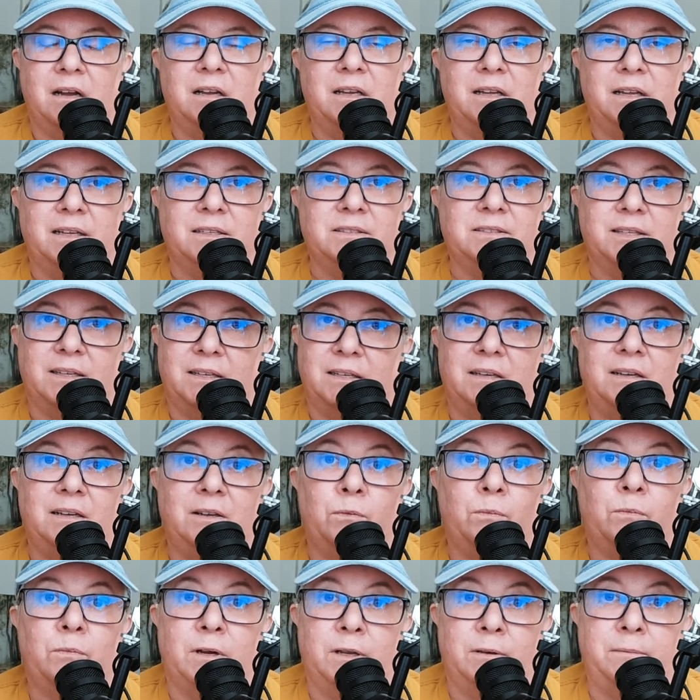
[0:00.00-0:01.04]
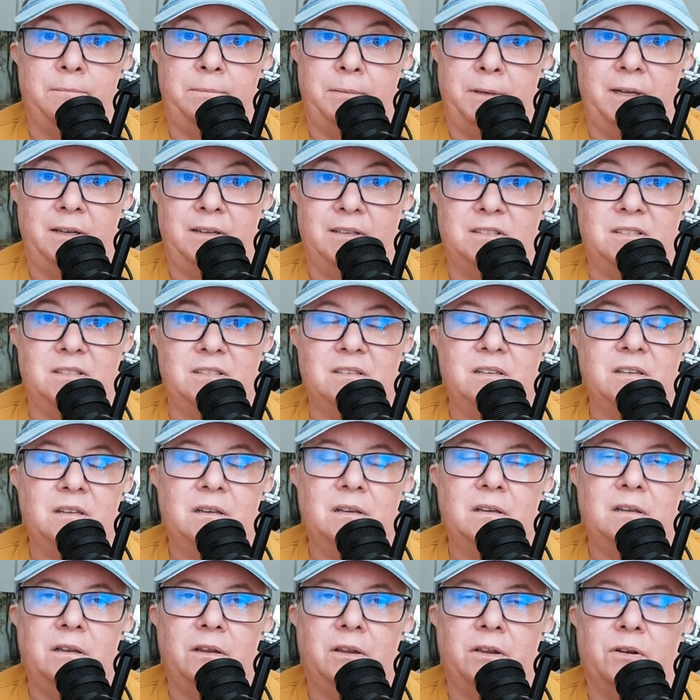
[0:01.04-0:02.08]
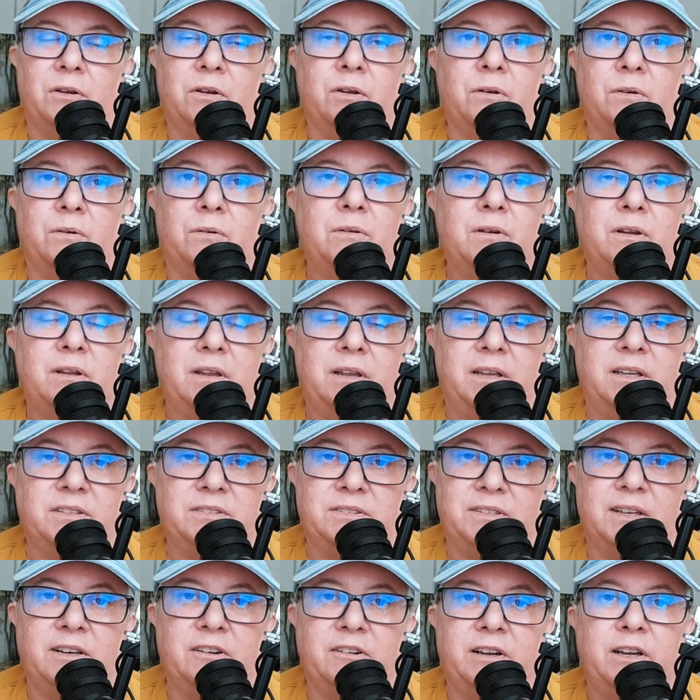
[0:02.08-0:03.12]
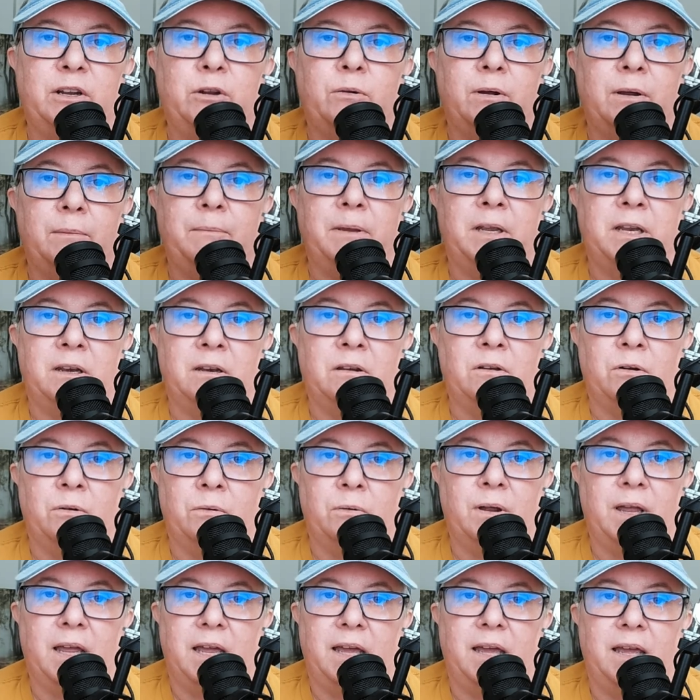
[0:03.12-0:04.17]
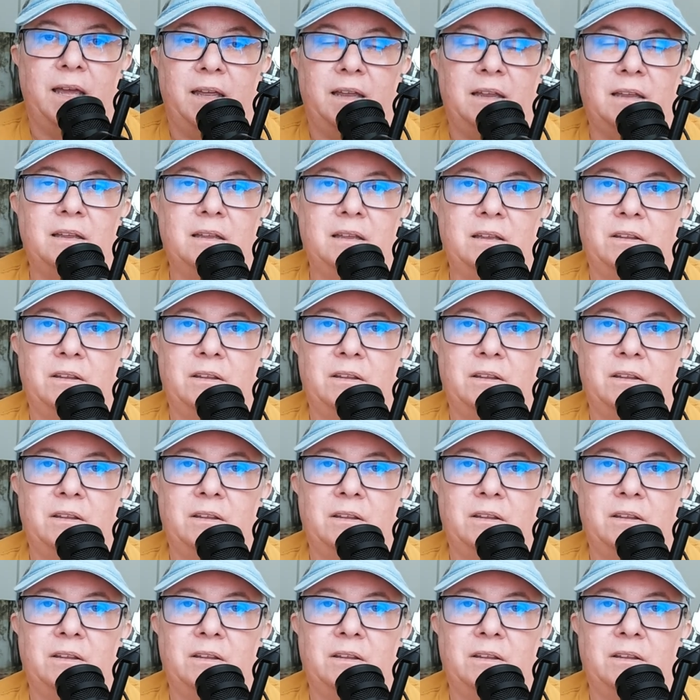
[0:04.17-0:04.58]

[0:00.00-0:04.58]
Is it in one piece? You know, is their equipment okay?